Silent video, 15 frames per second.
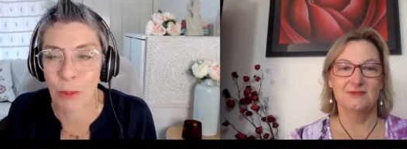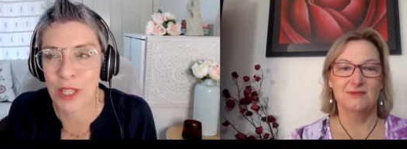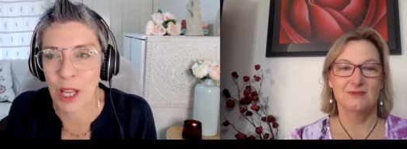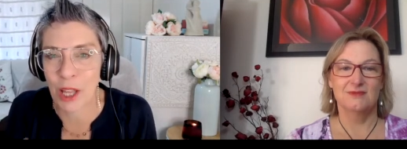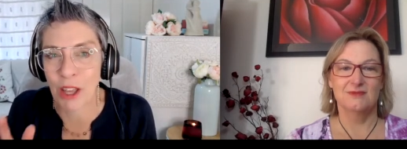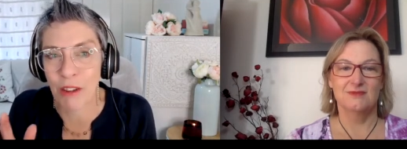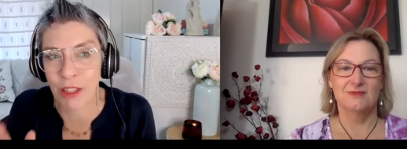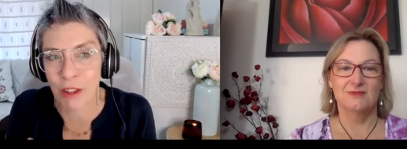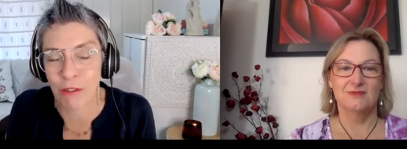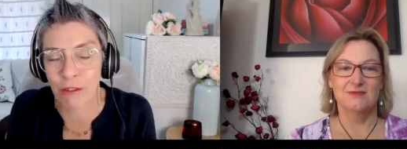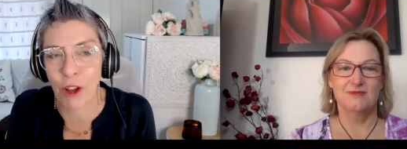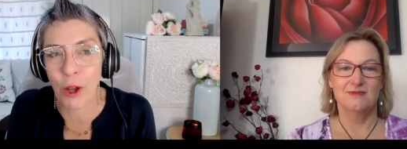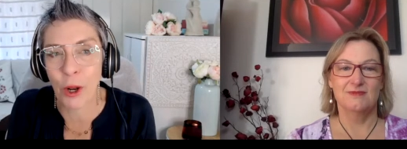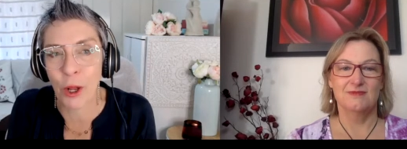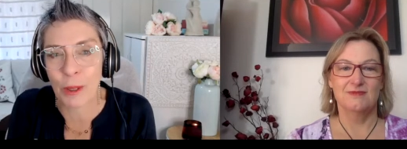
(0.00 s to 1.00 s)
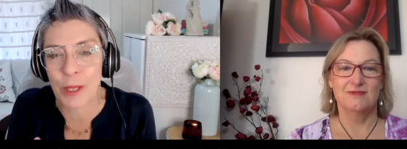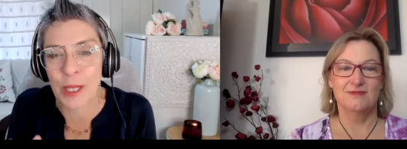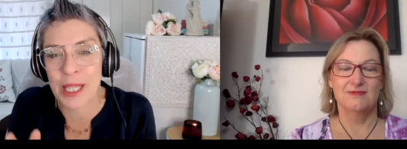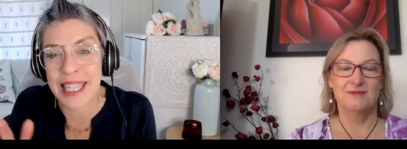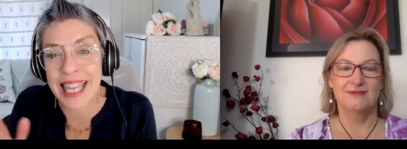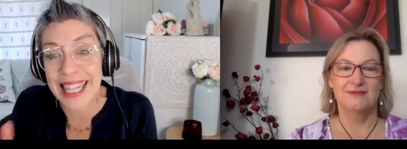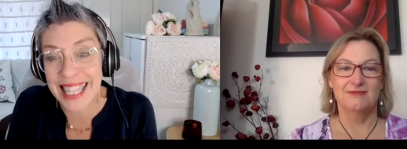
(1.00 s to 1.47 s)
Speaker 1: So the, the photos
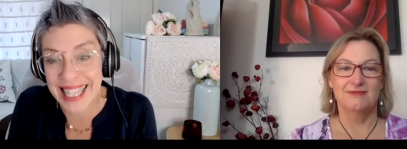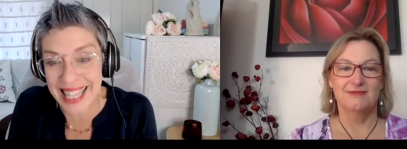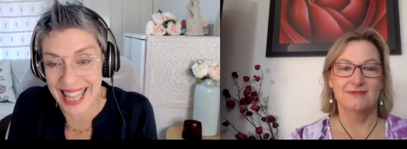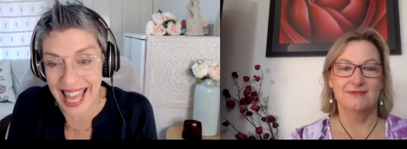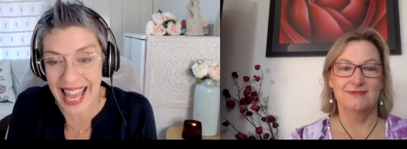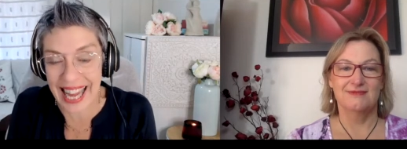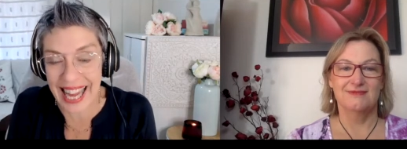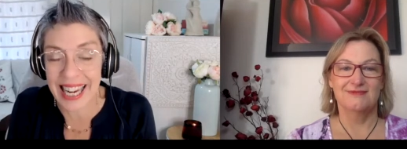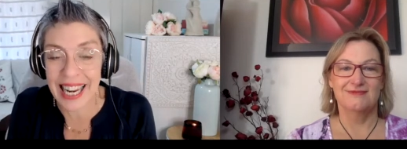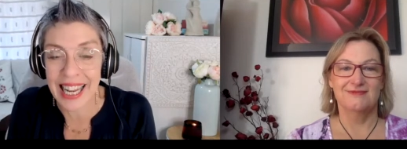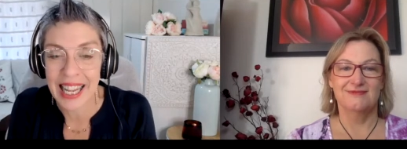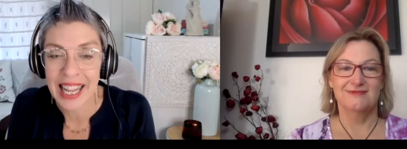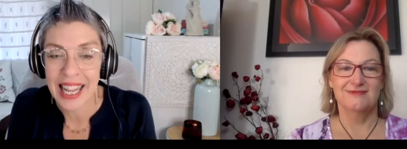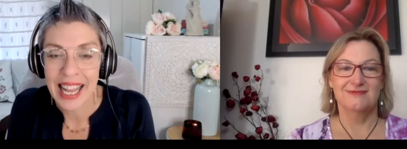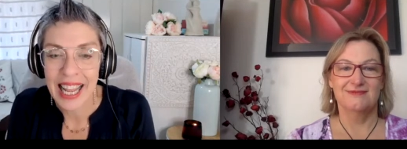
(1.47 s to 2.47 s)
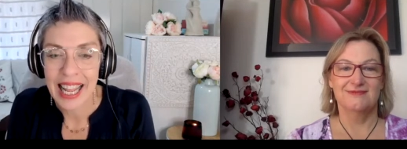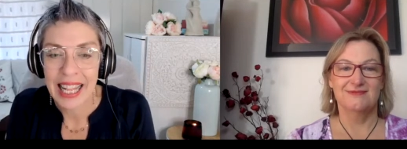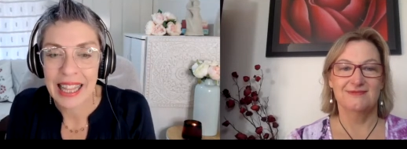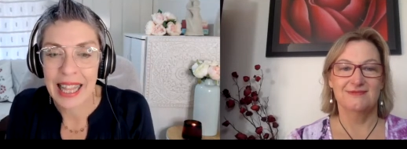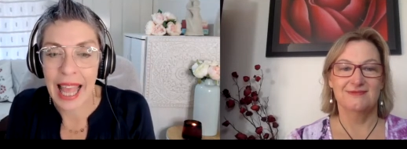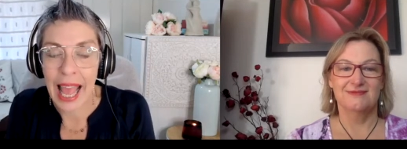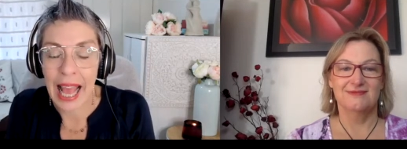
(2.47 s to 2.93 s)
since then,
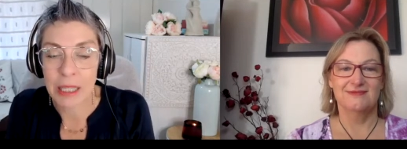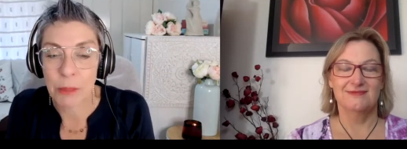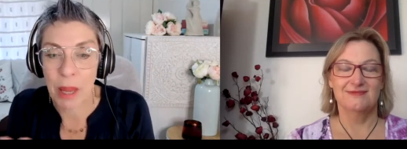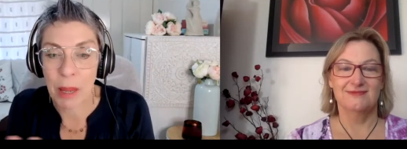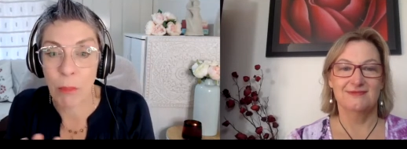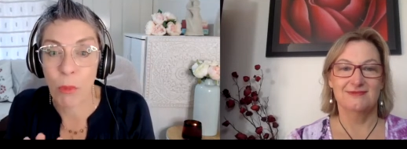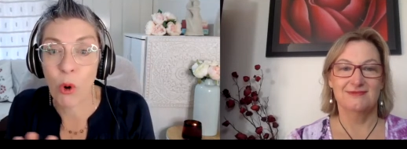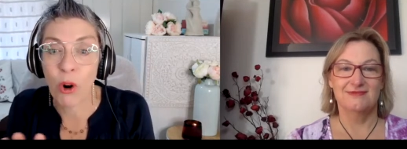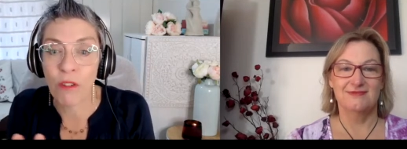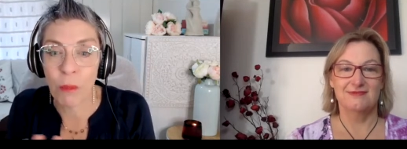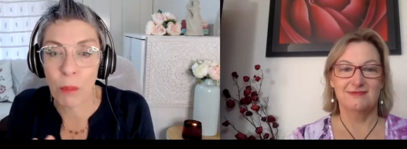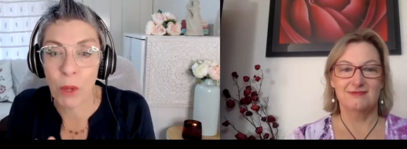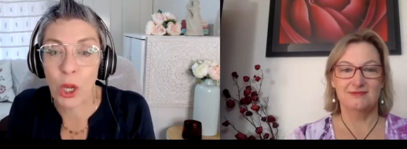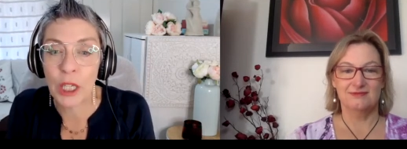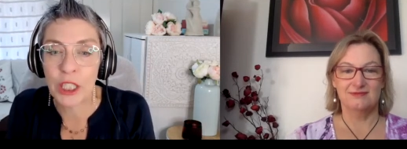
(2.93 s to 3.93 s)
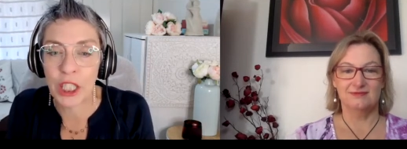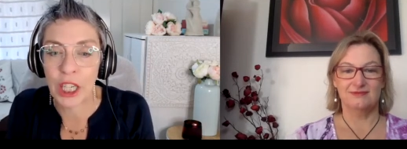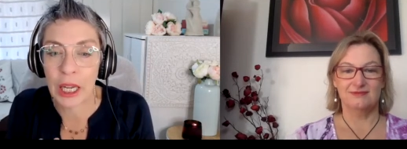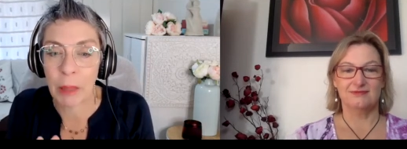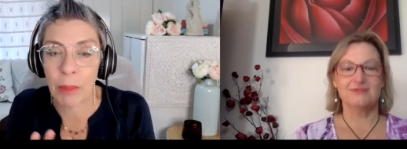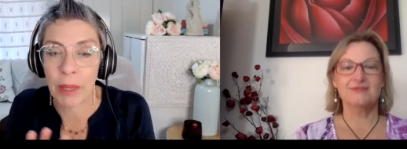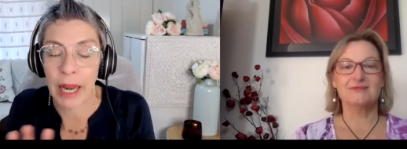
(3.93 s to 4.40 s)
there has been more of a
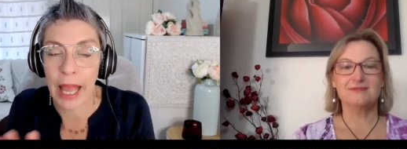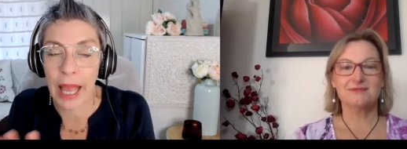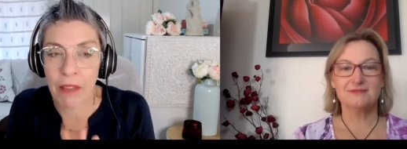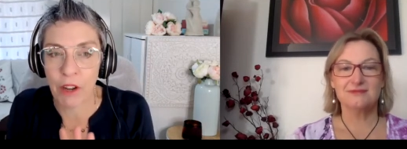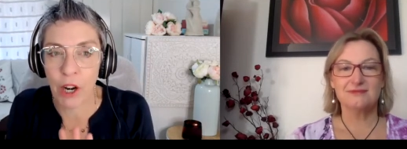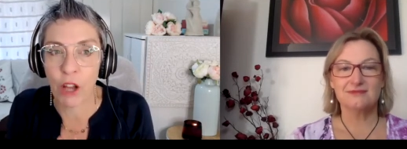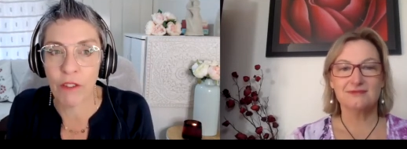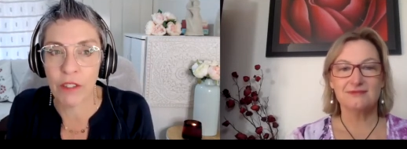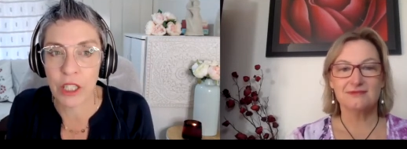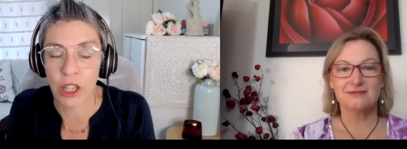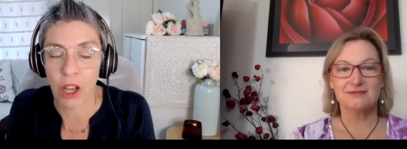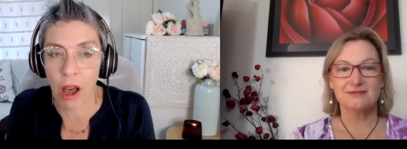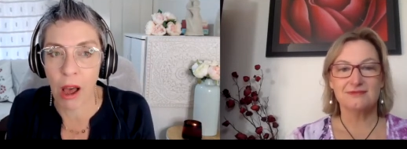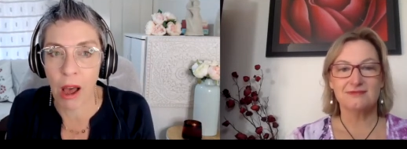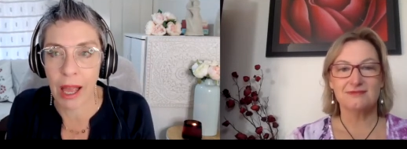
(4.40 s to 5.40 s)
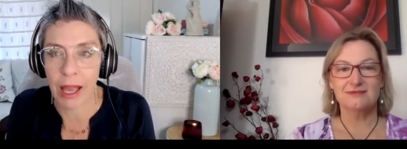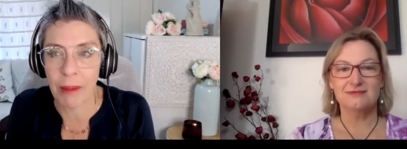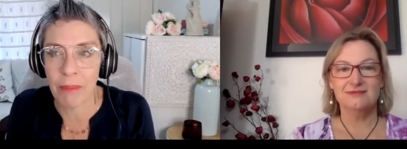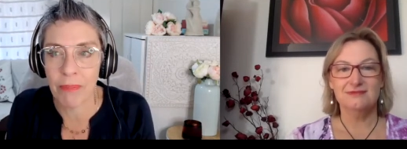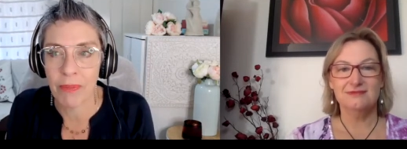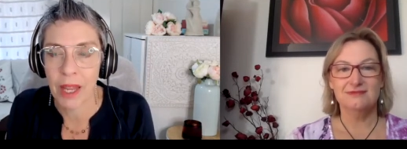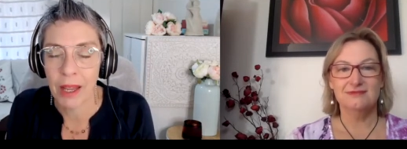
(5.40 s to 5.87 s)
merging, but even over
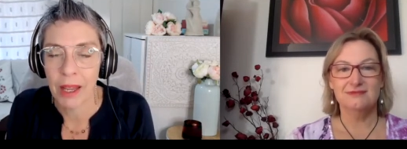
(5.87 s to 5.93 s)
time,